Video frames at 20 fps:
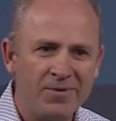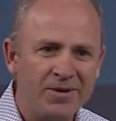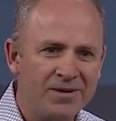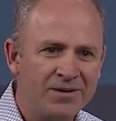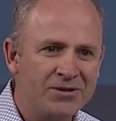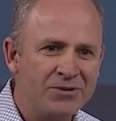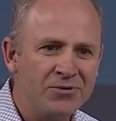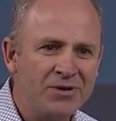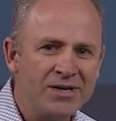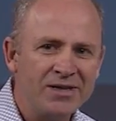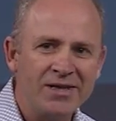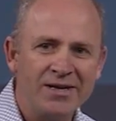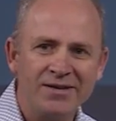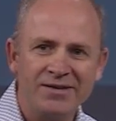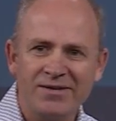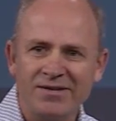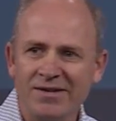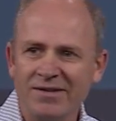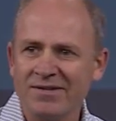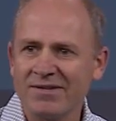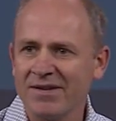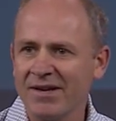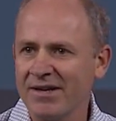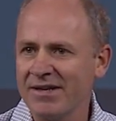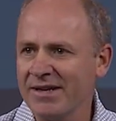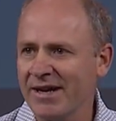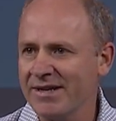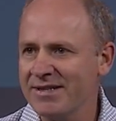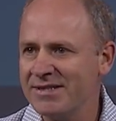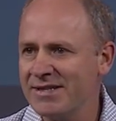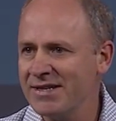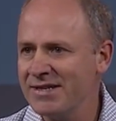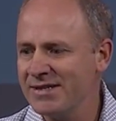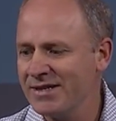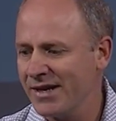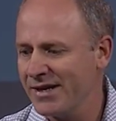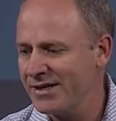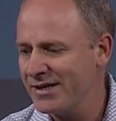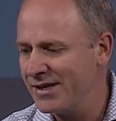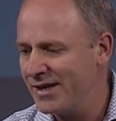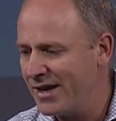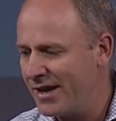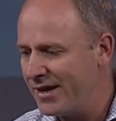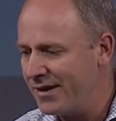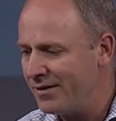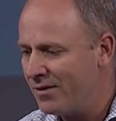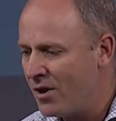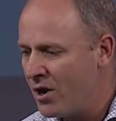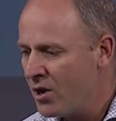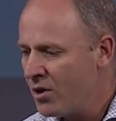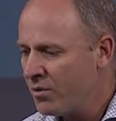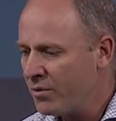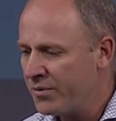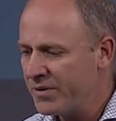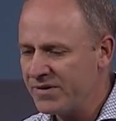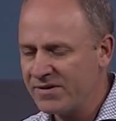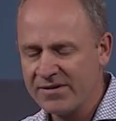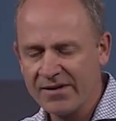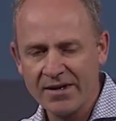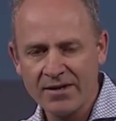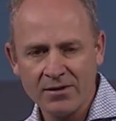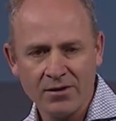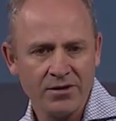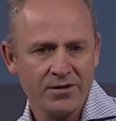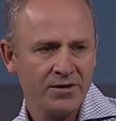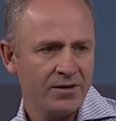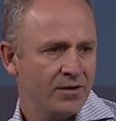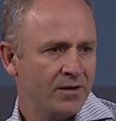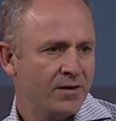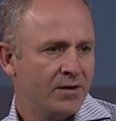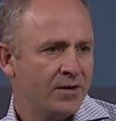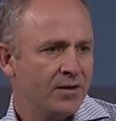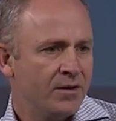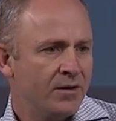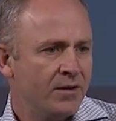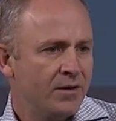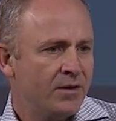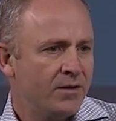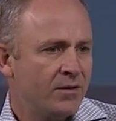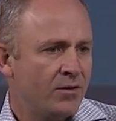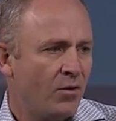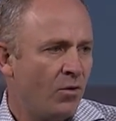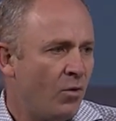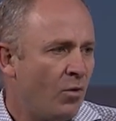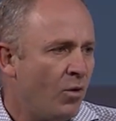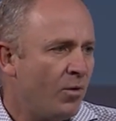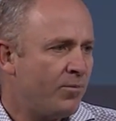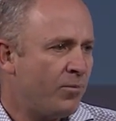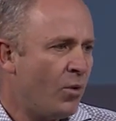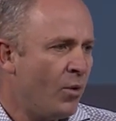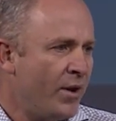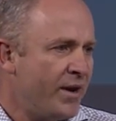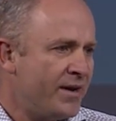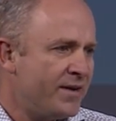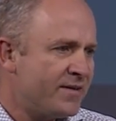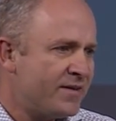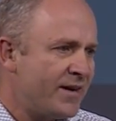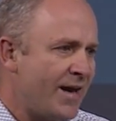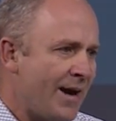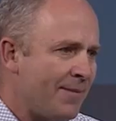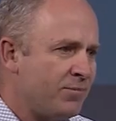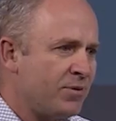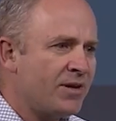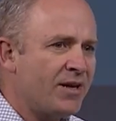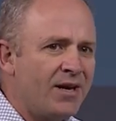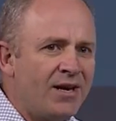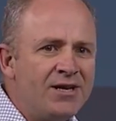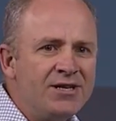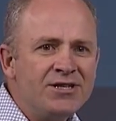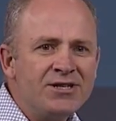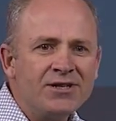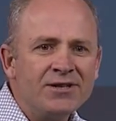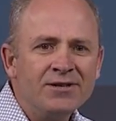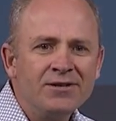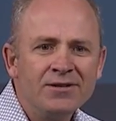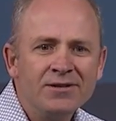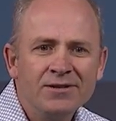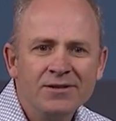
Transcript: been doing this since uh, 1998, where we said, look, the whole point is the application.